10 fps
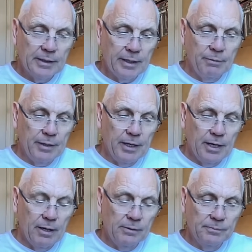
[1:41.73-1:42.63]
Here we
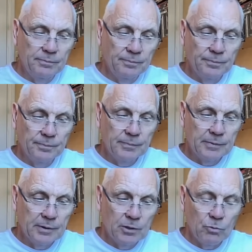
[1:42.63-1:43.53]
go.
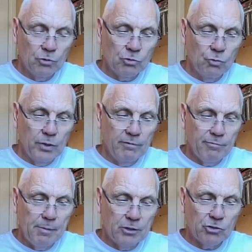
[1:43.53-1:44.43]
What's going on
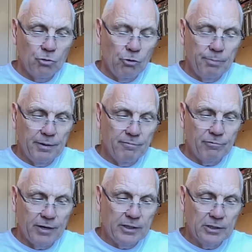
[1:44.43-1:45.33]
for my scorpion
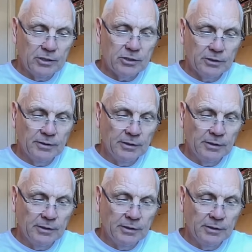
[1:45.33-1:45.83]
friends?